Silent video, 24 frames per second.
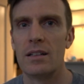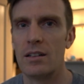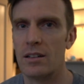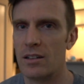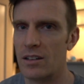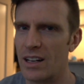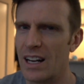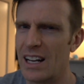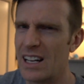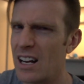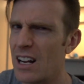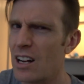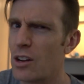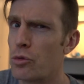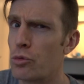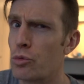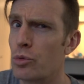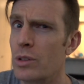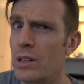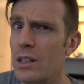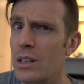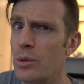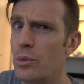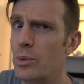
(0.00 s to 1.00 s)
All right, I got a
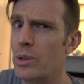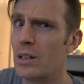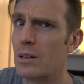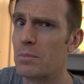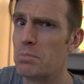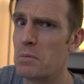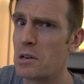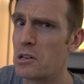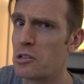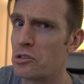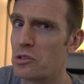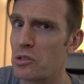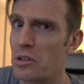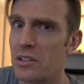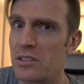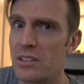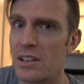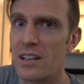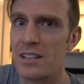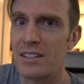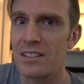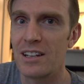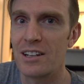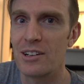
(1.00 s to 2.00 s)
really weird mixture, as
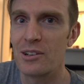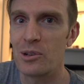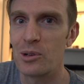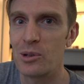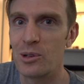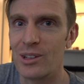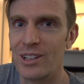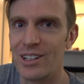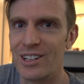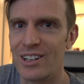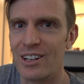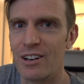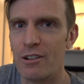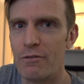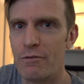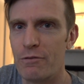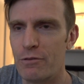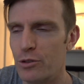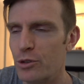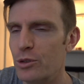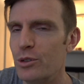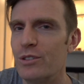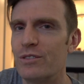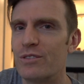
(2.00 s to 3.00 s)
I said earlier, of
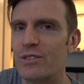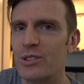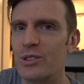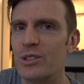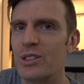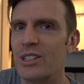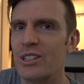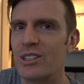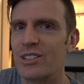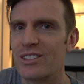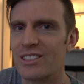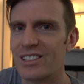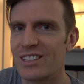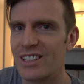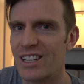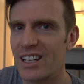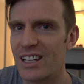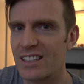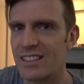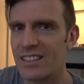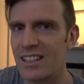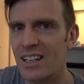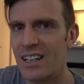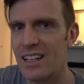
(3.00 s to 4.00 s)
food for dinner
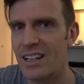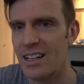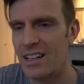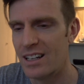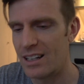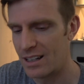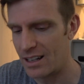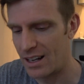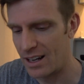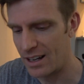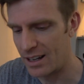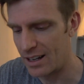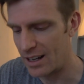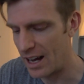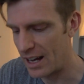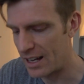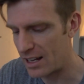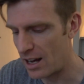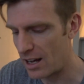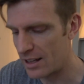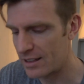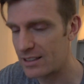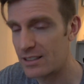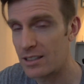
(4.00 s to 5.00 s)
tonight. I
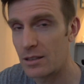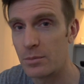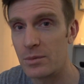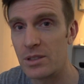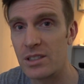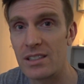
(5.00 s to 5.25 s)
got some